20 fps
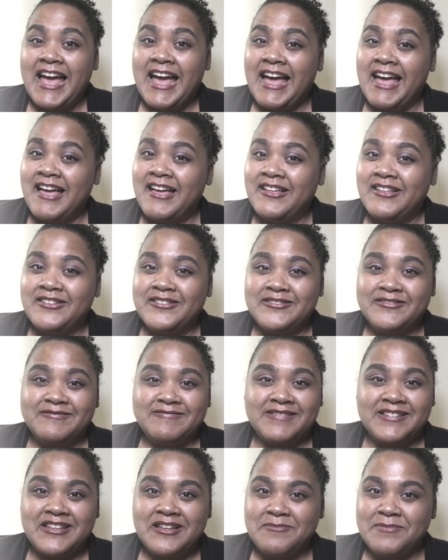I'll
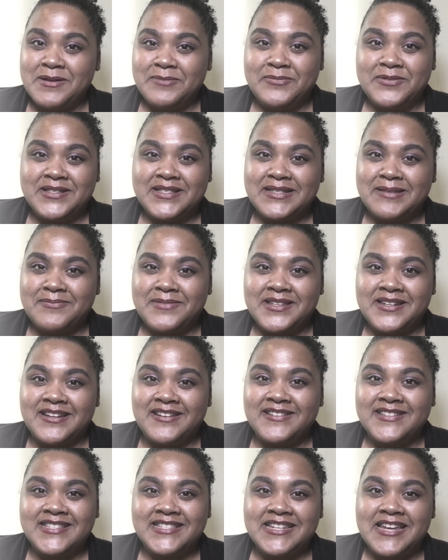come up with something
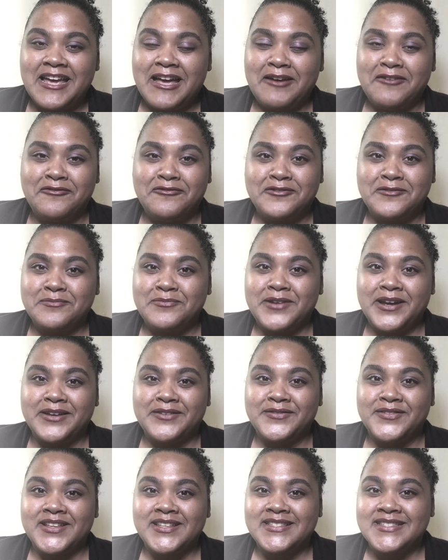else to have for
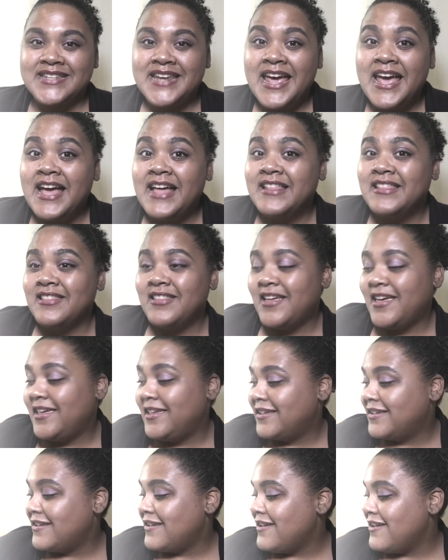breakfast.
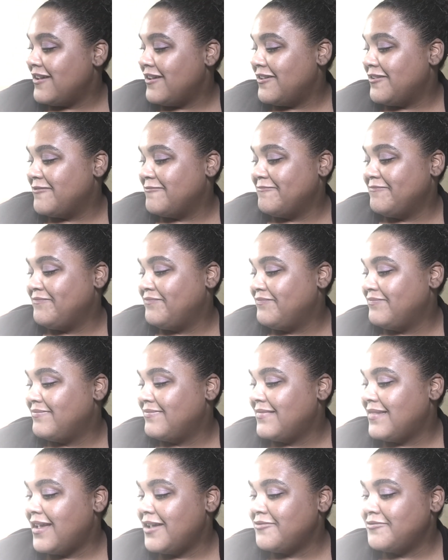Like,
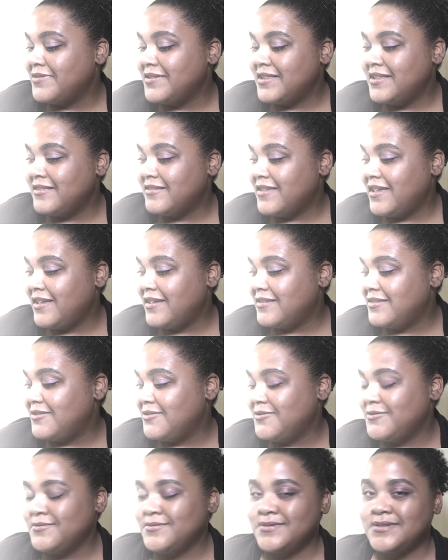I really like
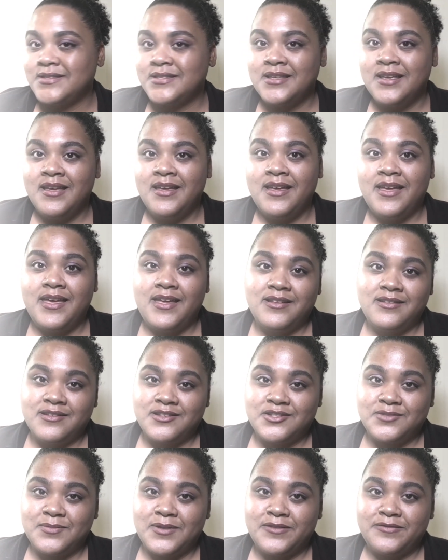those
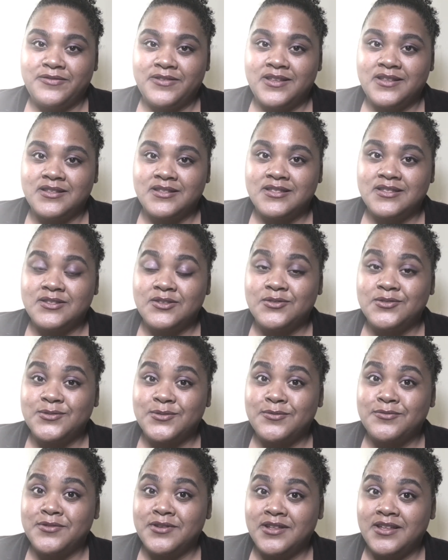English muffins. Those were
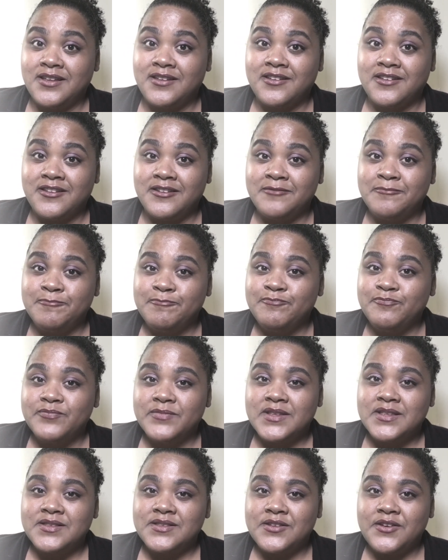really good.
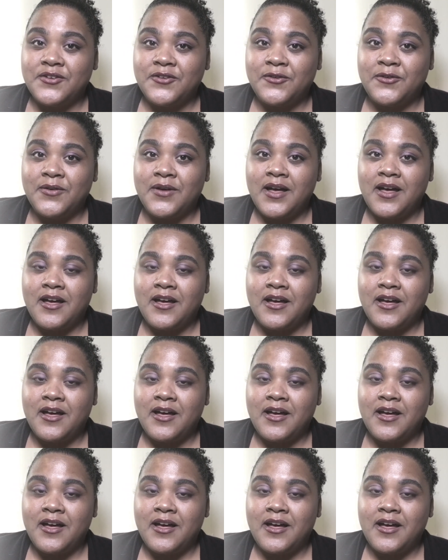So